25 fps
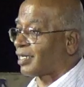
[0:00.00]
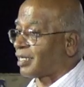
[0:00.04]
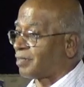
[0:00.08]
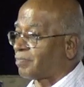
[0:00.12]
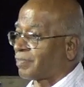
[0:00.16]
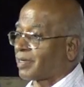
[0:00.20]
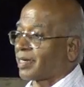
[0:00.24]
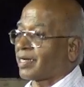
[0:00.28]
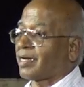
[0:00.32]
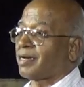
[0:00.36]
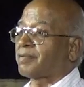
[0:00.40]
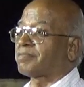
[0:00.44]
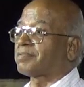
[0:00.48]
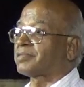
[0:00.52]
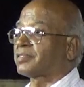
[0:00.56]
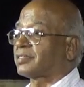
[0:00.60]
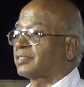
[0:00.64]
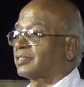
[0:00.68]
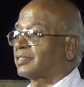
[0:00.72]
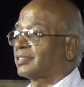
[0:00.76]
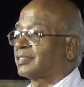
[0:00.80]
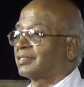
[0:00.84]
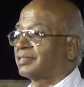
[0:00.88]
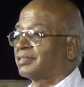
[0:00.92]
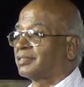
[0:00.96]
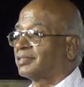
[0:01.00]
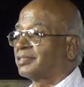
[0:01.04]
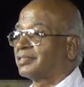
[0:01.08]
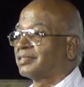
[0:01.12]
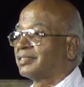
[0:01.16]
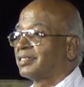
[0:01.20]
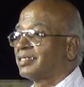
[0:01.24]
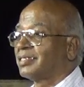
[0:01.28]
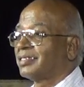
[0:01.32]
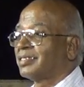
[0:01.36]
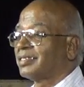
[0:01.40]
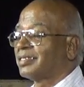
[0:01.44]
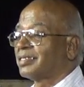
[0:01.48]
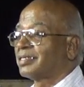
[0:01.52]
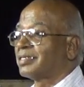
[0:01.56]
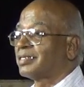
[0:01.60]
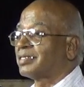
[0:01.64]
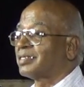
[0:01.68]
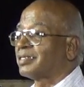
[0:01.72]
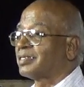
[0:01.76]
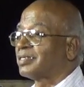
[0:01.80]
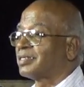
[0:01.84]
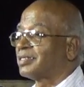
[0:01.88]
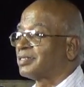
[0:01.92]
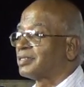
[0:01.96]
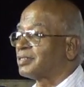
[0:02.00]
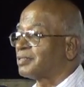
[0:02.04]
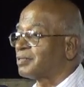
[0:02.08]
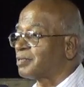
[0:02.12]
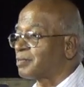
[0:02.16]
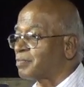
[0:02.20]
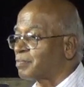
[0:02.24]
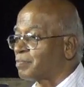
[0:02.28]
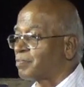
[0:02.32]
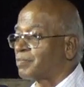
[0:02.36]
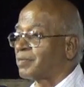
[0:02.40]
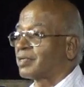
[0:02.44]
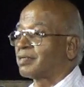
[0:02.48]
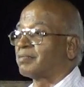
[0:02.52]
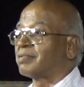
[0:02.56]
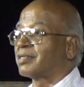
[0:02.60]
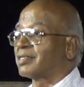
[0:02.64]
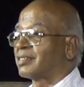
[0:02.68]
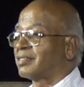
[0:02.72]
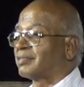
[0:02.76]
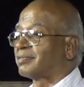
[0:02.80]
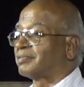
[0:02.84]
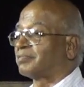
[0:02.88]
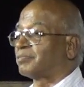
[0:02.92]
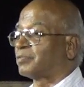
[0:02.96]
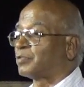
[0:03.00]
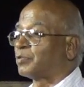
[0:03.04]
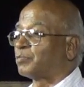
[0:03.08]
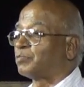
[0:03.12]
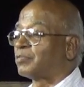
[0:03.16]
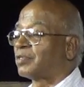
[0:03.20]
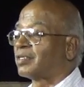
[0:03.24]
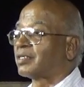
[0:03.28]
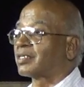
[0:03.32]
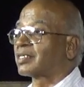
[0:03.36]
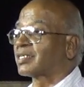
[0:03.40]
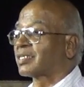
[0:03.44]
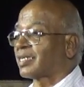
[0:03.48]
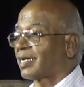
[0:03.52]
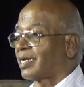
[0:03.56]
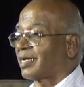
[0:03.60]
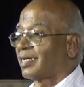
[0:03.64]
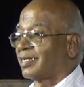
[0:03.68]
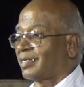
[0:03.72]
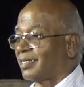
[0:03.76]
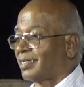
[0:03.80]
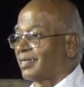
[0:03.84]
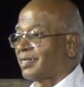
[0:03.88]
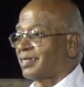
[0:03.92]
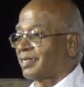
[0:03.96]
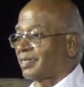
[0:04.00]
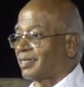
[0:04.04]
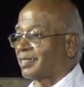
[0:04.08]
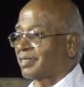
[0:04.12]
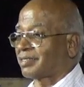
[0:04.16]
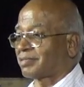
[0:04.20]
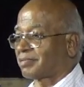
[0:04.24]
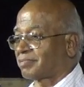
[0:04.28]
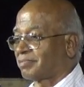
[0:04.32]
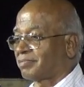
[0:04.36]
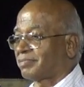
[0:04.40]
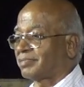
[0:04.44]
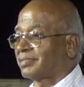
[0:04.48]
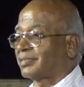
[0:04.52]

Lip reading: then perhaps, more than or,